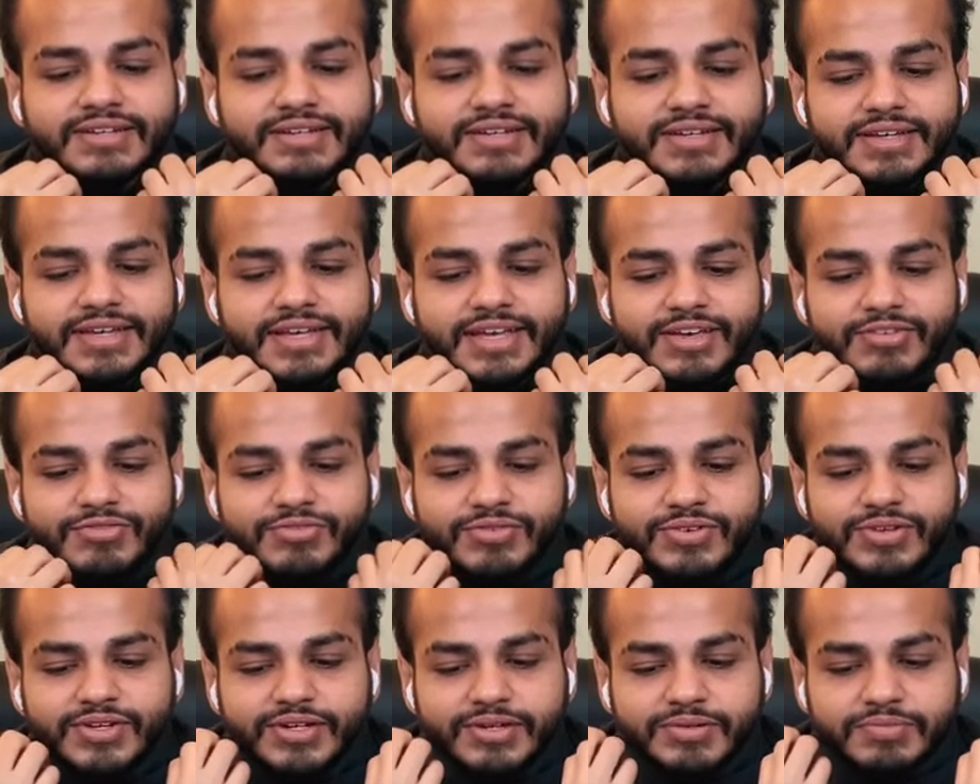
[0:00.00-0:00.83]
if
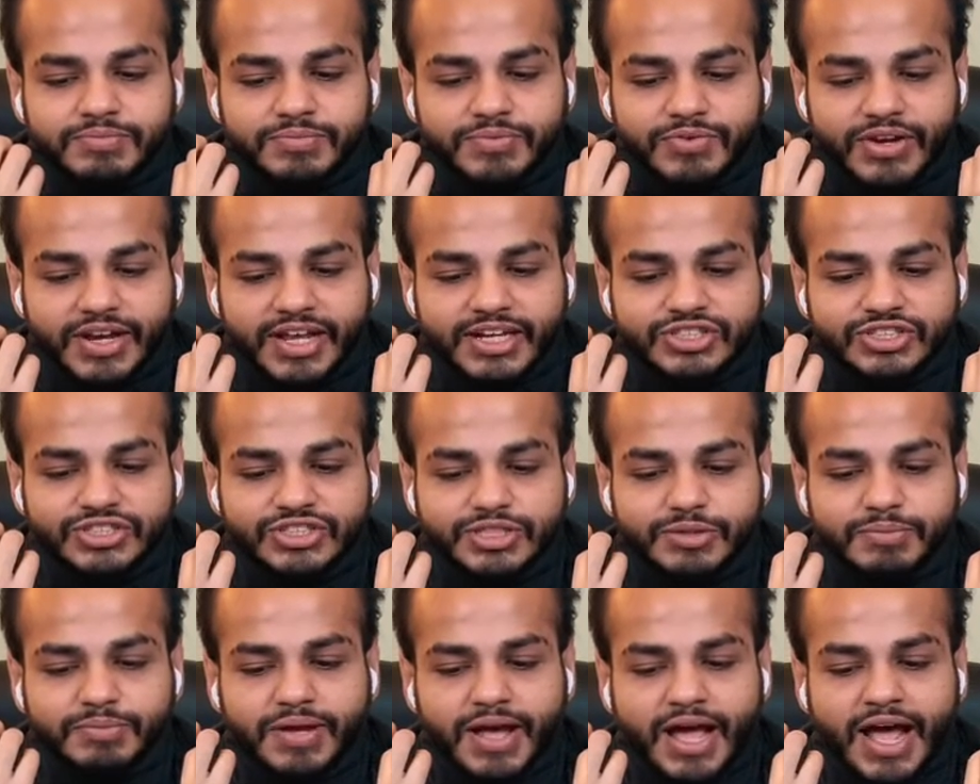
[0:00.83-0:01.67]
a
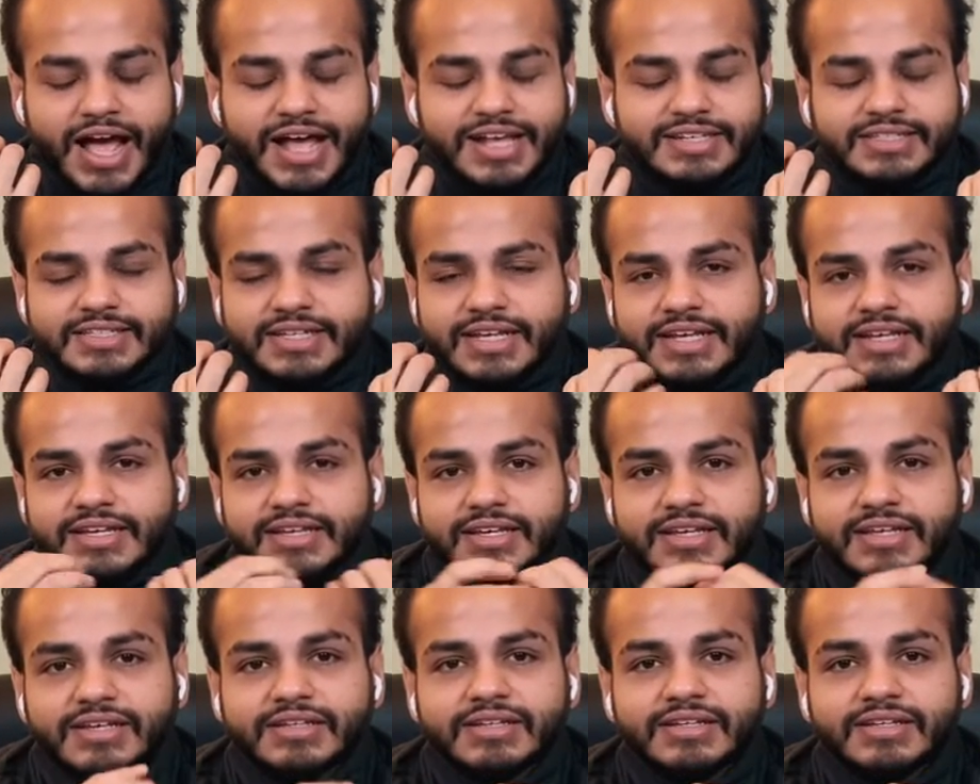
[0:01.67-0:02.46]
relationship has ended,